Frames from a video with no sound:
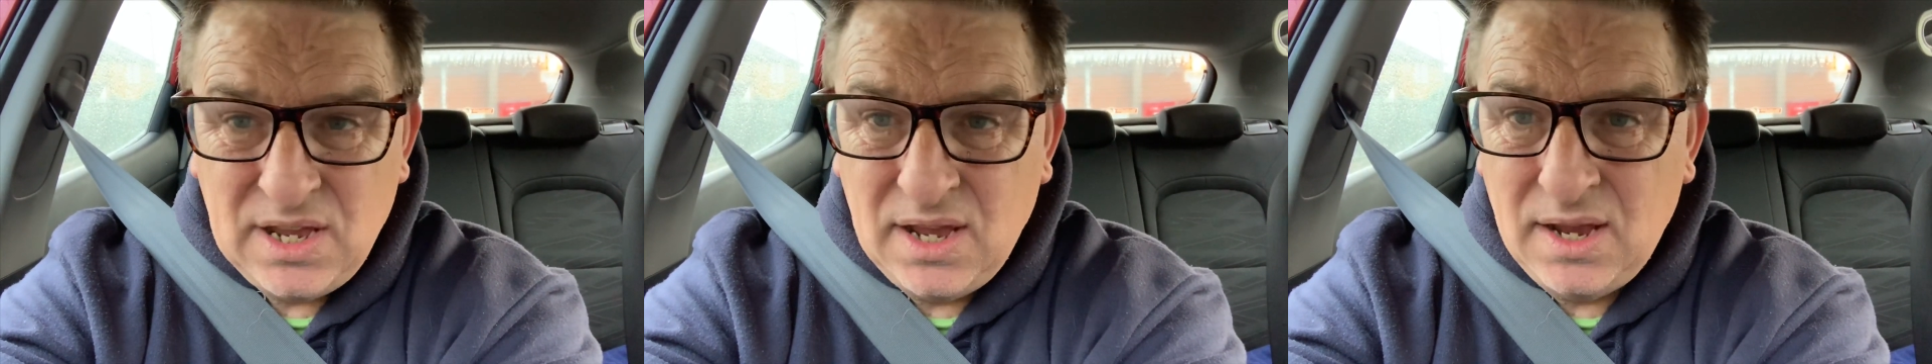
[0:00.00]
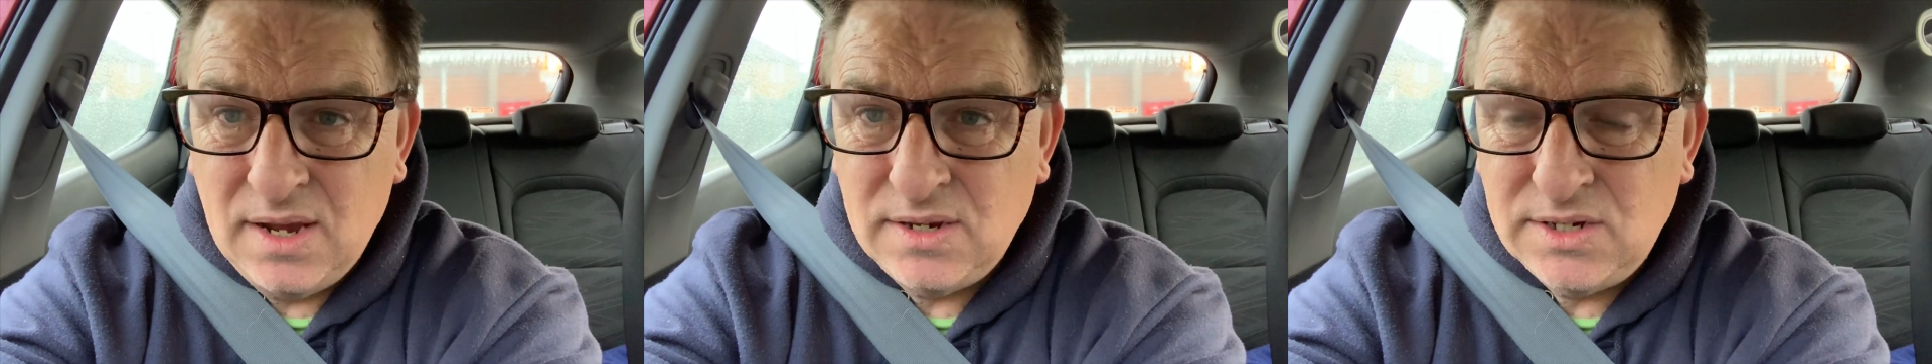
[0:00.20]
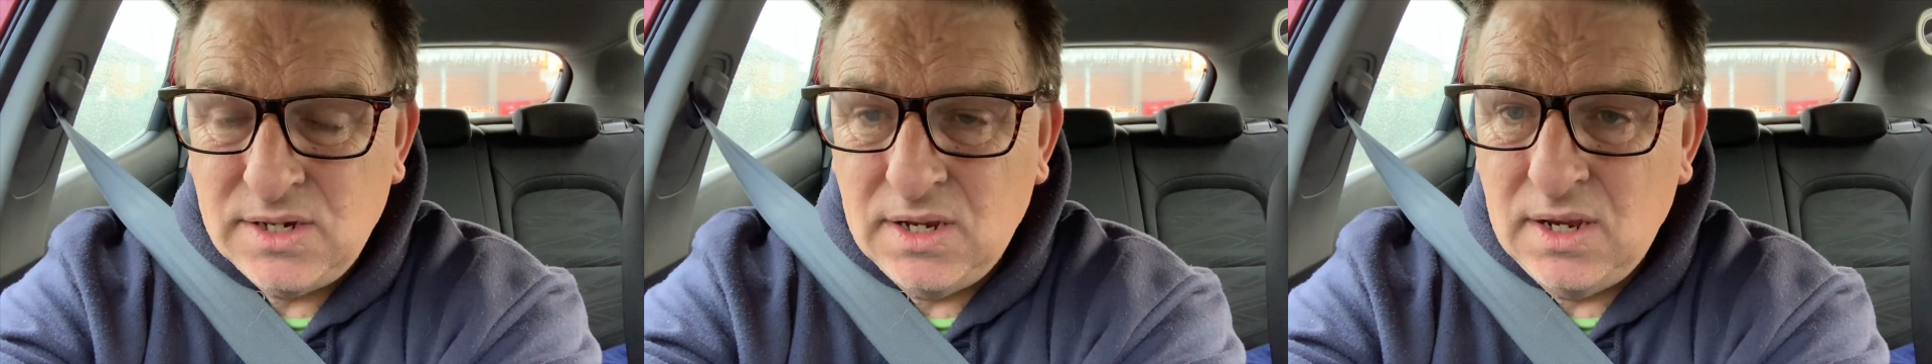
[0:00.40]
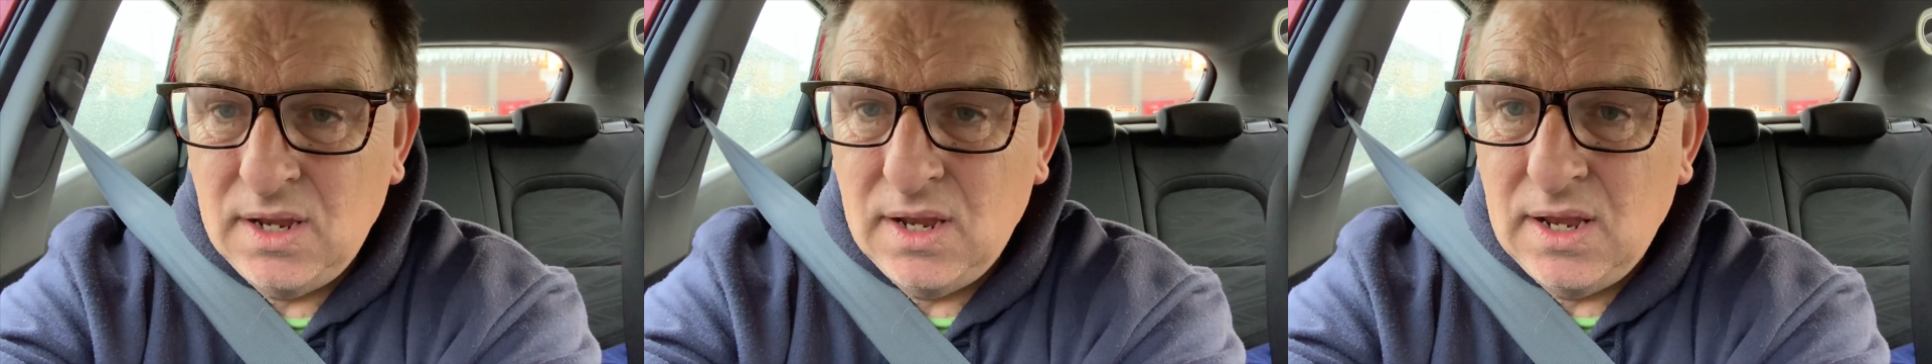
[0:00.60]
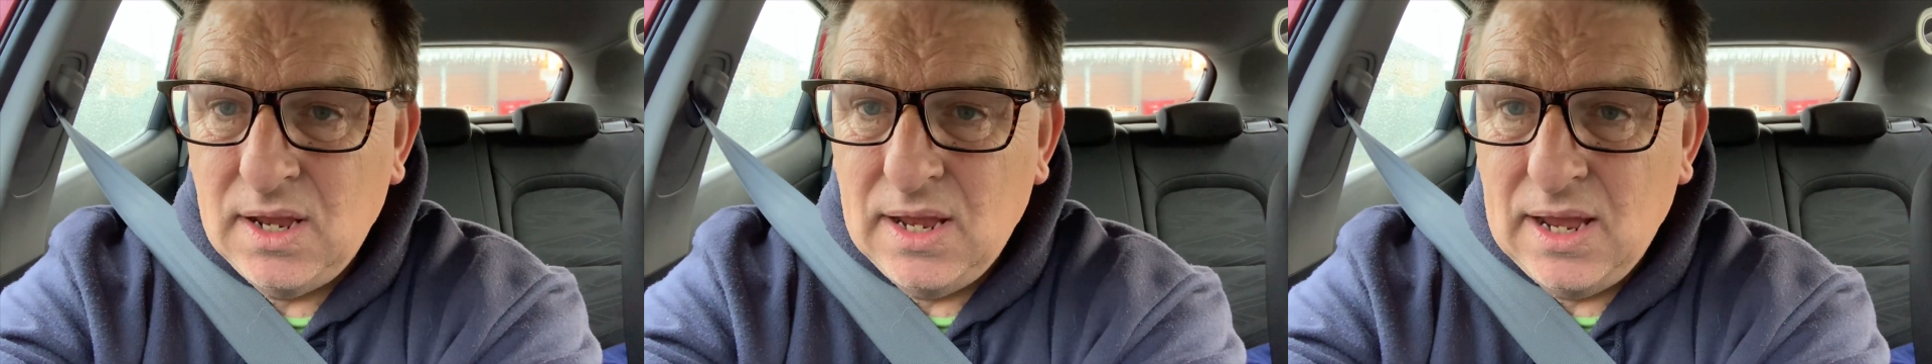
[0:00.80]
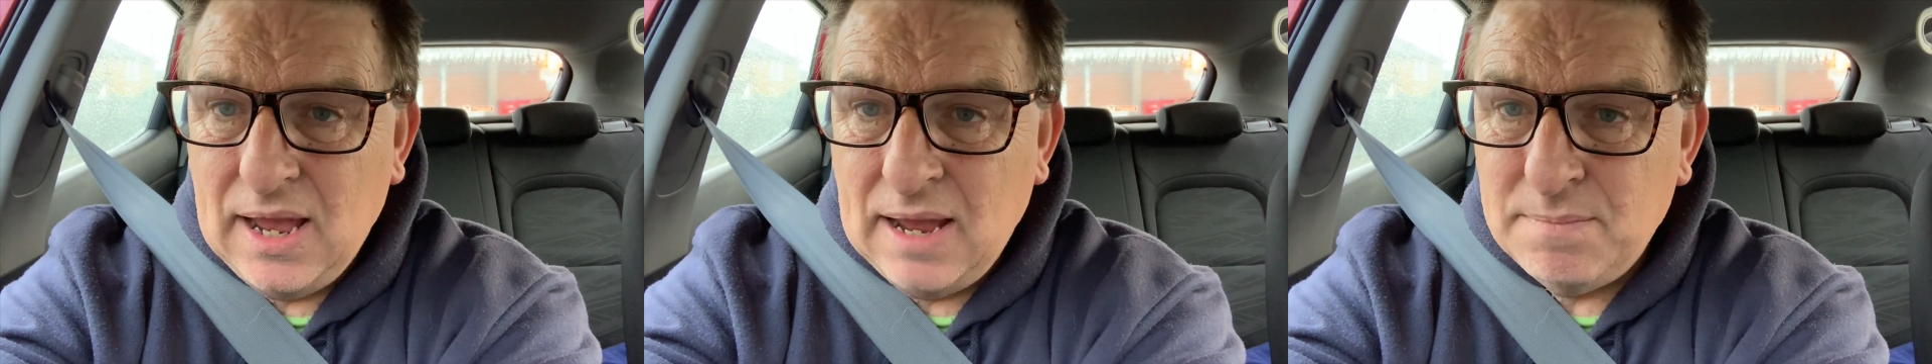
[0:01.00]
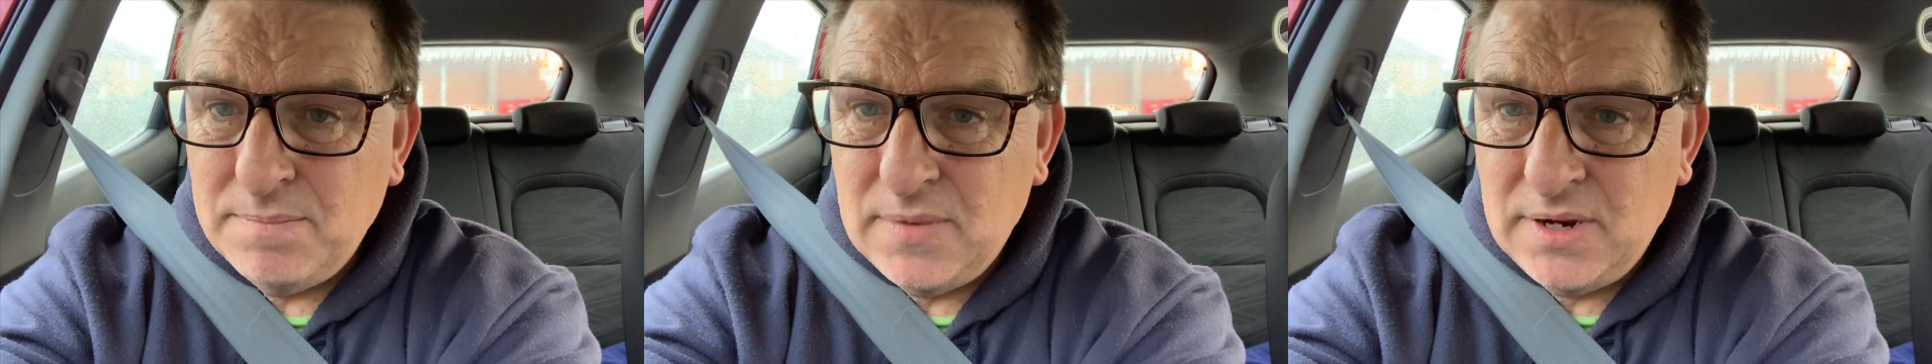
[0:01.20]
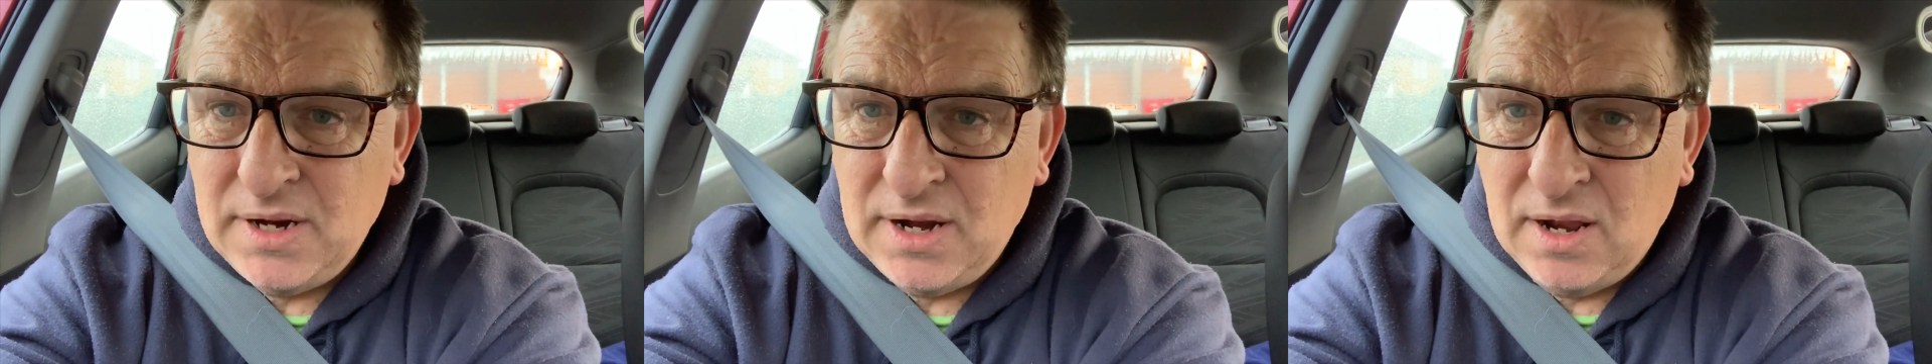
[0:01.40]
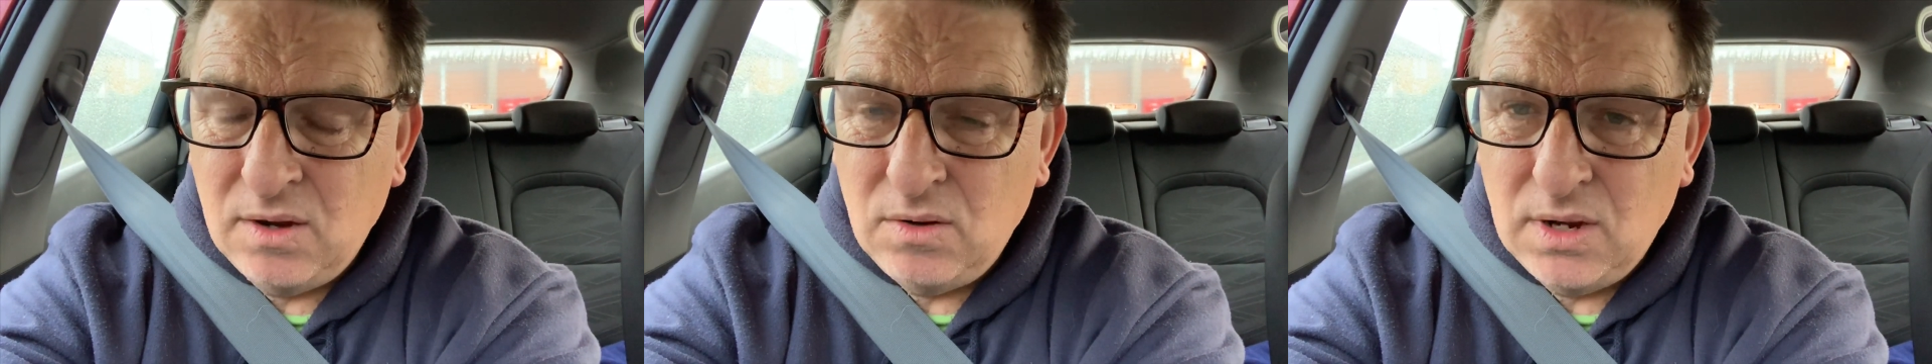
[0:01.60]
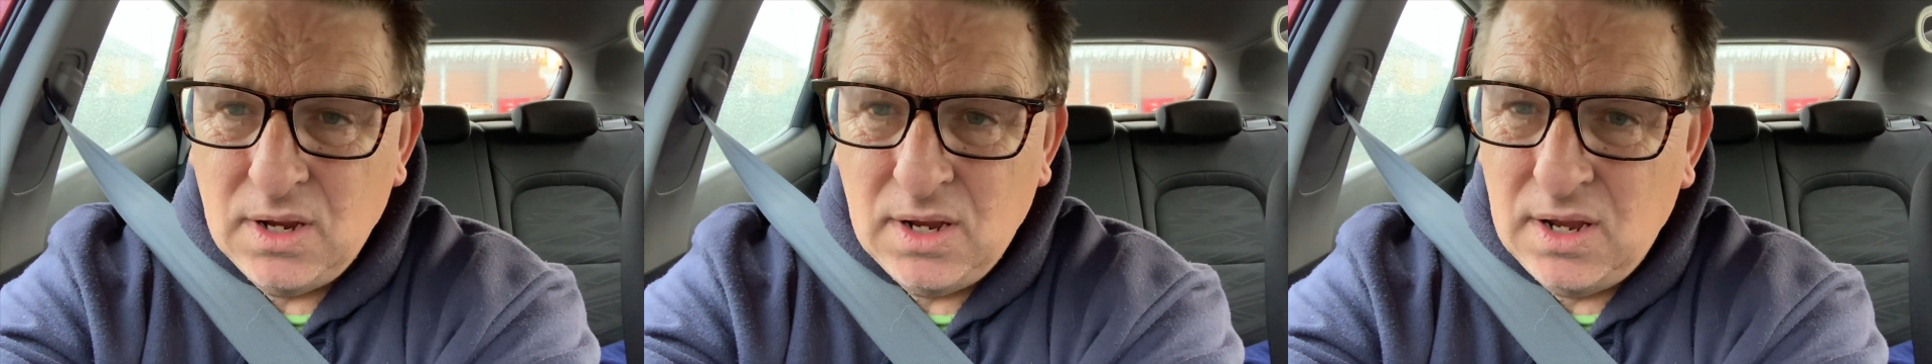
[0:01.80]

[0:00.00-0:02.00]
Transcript: years? And you know,